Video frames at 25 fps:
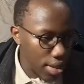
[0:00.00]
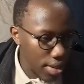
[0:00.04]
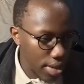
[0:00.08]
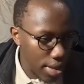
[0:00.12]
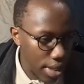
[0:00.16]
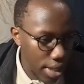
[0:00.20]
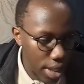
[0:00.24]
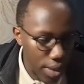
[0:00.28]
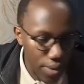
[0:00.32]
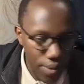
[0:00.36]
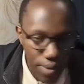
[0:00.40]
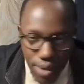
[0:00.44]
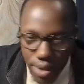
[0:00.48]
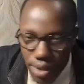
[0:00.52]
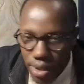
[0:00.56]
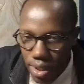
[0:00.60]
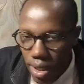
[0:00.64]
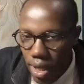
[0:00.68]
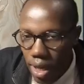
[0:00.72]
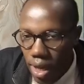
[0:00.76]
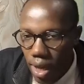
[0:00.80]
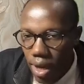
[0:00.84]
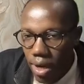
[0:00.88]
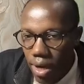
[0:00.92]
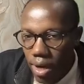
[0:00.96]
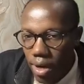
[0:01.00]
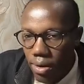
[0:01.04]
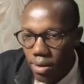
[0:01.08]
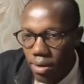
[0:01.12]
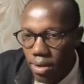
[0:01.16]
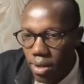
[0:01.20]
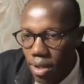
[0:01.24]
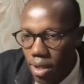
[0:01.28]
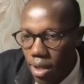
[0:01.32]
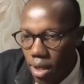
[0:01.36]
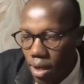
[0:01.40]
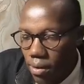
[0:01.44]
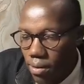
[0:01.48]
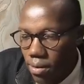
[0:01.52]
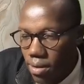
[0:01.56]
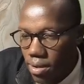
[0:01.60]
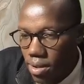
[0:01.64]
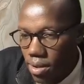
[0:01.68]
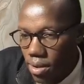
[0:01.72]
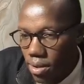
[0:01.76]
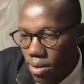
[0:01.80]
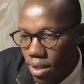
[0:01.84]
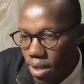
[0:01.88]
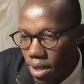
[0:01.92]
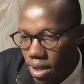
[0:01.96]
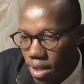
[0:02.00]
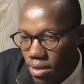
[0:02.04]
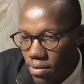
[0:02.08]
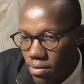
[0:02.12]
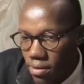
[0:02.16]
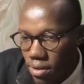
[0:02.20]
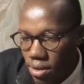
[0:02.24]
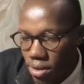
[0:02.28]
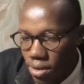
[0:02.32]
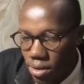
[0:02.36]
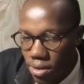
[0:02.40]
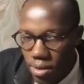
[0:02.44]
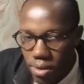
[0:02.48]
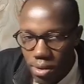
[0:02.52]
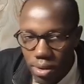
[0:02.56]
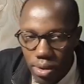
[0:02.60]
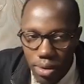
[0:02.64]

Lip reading: thank you for sticking around. I will see you in the next video.